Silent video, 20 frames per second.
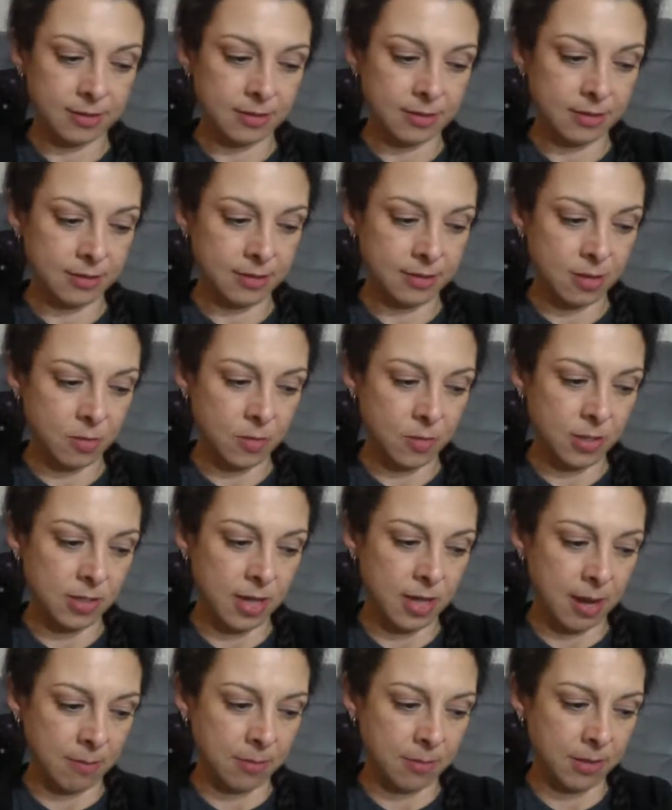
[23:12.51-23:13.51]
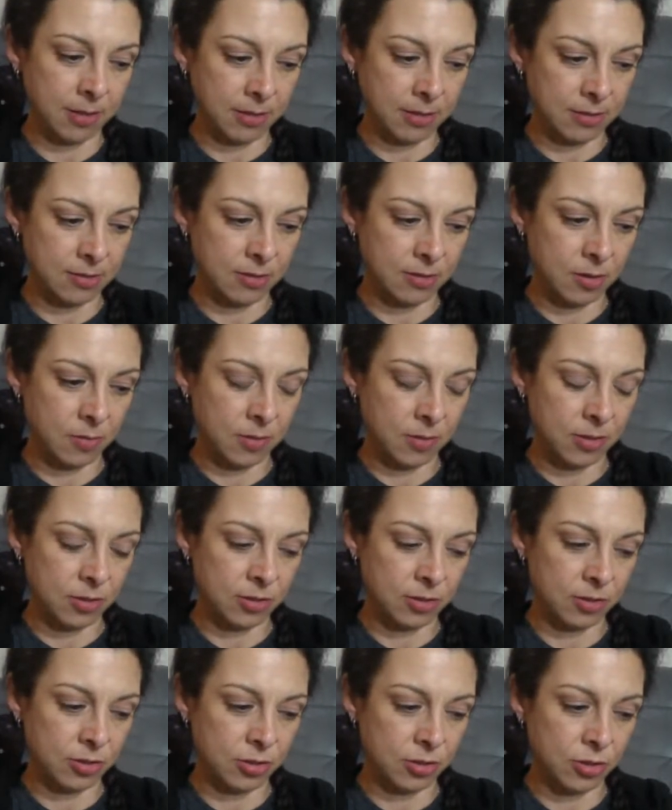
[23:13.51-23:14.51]
So much happiness, so
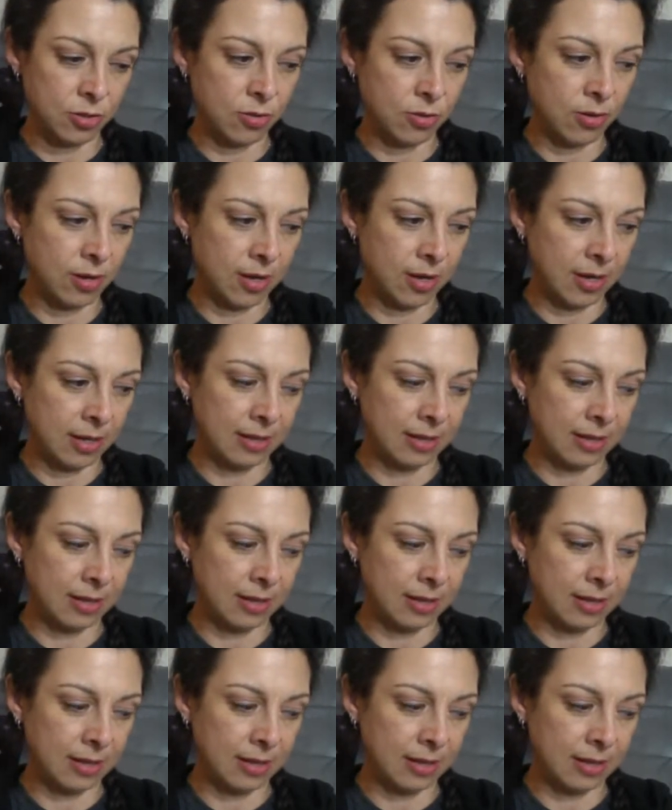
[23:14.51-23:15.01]
much joy,